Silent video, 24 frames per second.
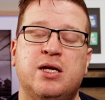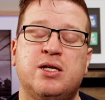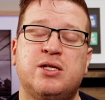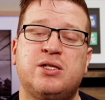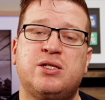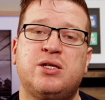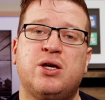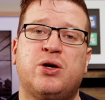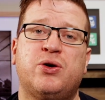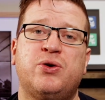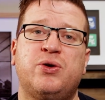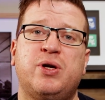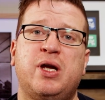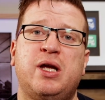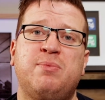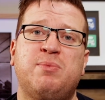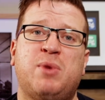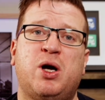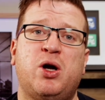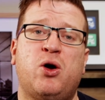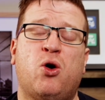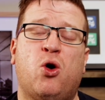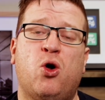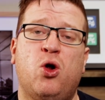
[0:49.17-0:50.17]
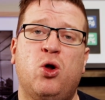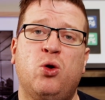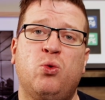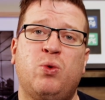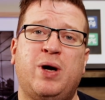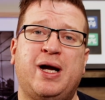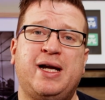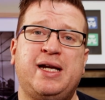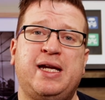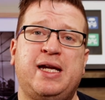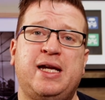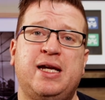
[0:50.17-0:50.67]
So in my
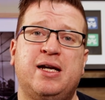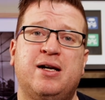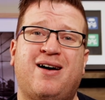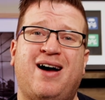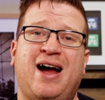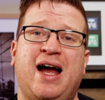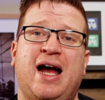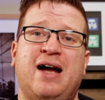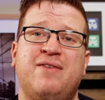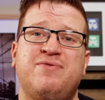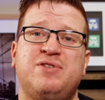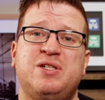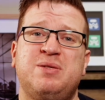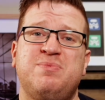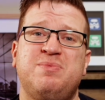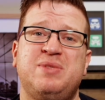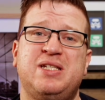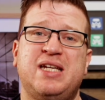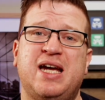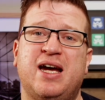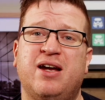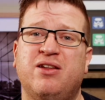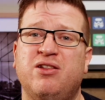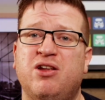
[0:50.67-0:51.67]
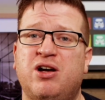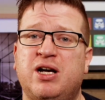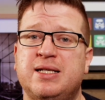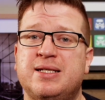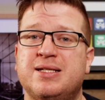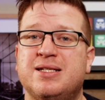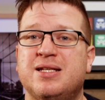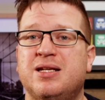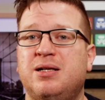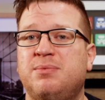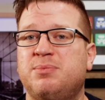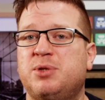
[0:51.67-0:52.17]
hallway here, I have some
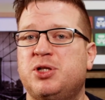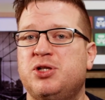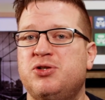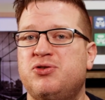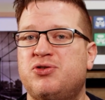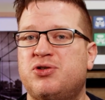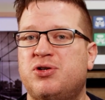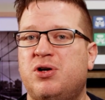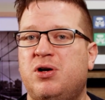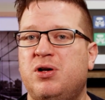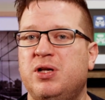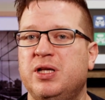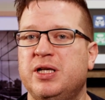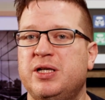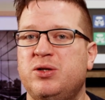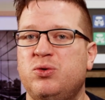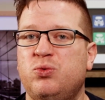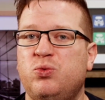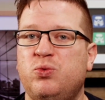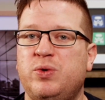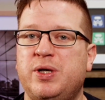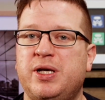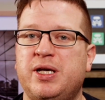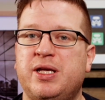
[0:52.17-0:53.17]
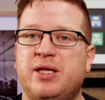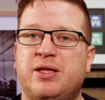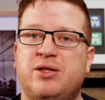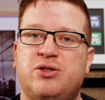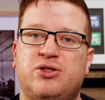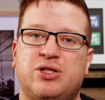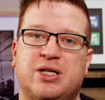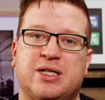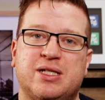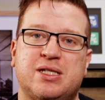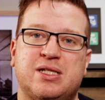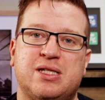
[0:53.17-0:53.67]
downlights that I'm controlling with
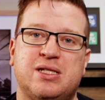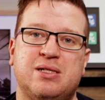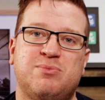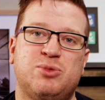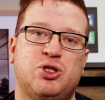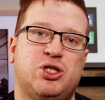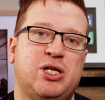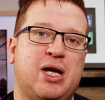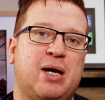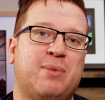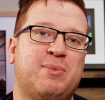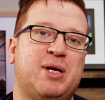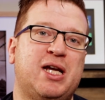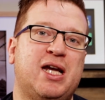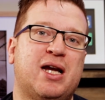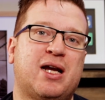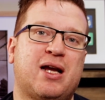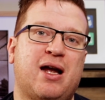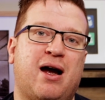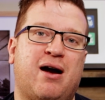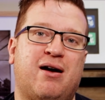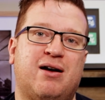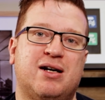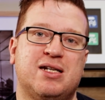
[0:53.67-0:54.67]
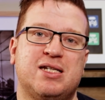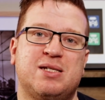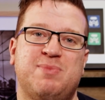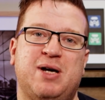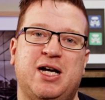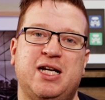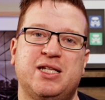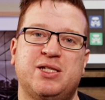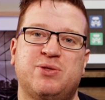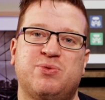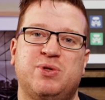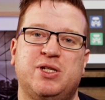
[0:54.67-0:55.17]
just some Xiaomi Aqara
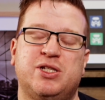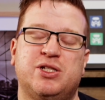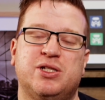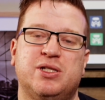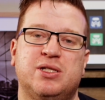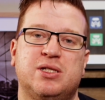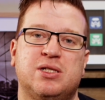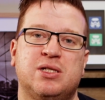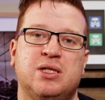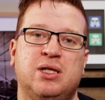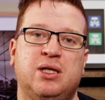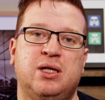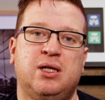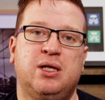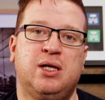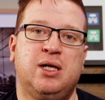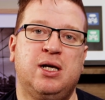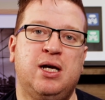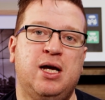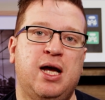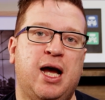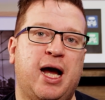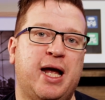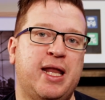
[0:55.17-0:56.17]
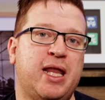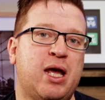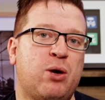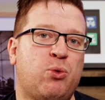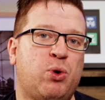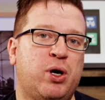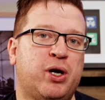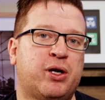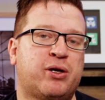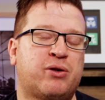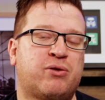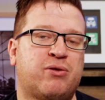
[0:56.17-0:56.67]
smart switches. And they
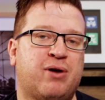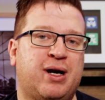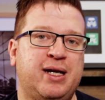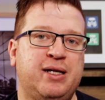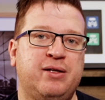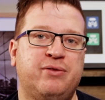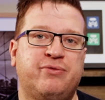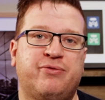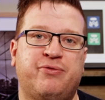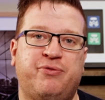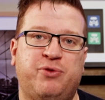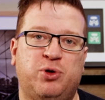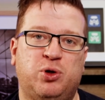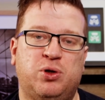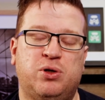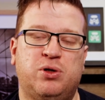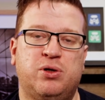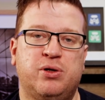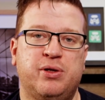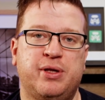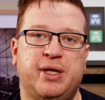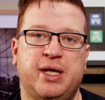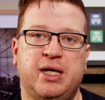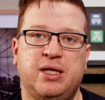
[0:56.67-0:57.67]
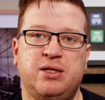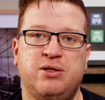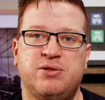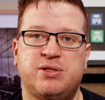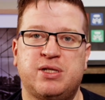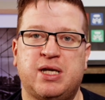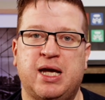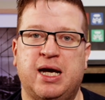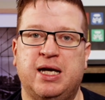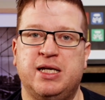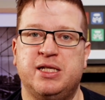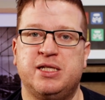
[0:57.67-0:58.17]
work great for their
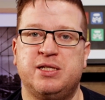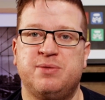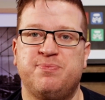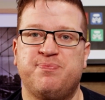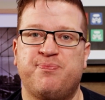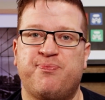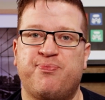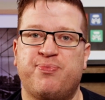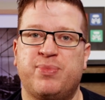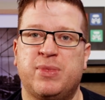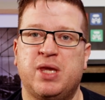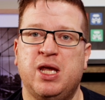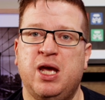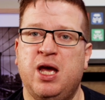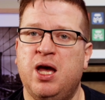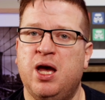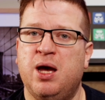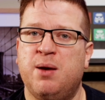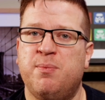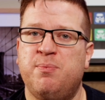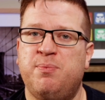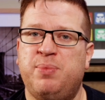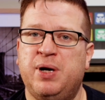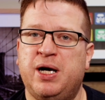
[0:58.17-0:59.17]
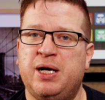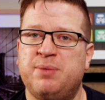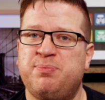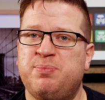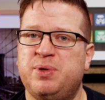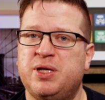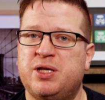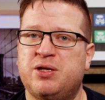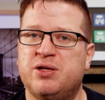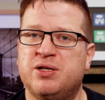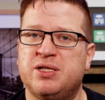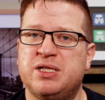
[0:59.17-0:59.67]
use case. But
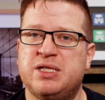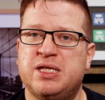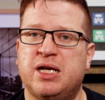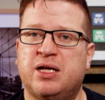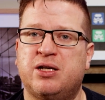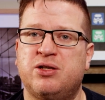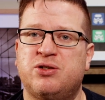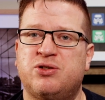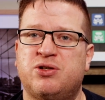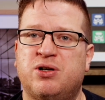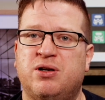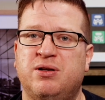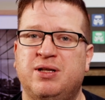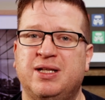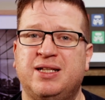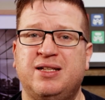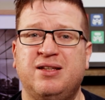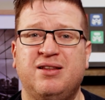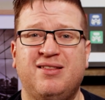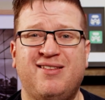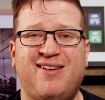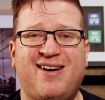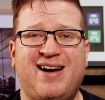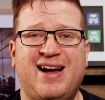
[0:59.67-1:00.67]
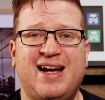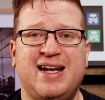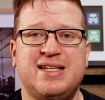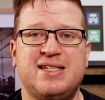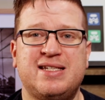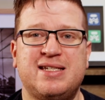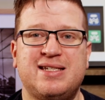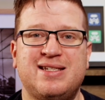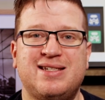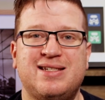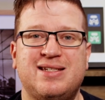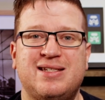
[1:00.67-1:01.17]
because they're controlling
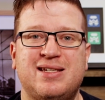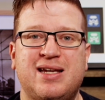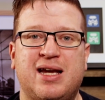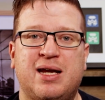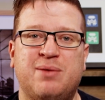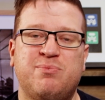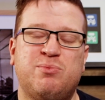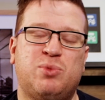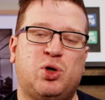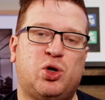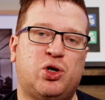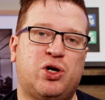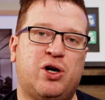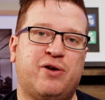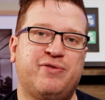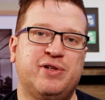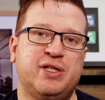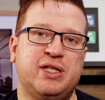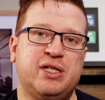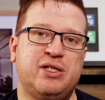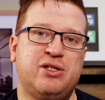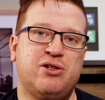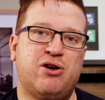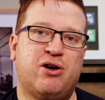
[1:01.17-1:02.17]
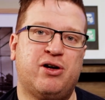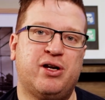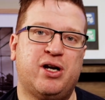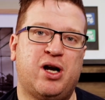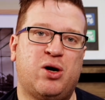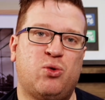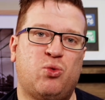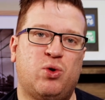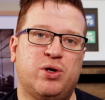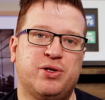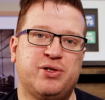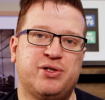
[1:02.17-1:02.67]
lights, and more often than not
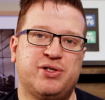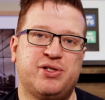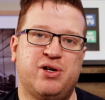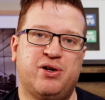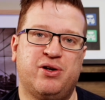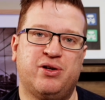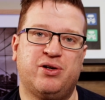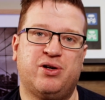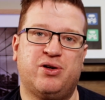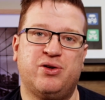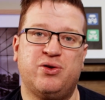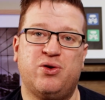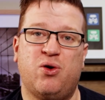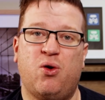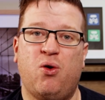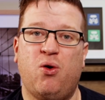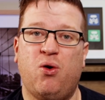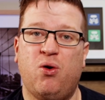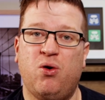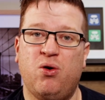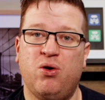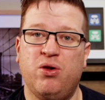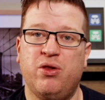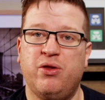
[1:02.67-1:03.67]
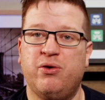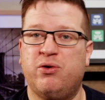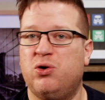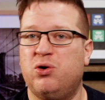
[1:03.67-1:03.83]
I want to turn on all the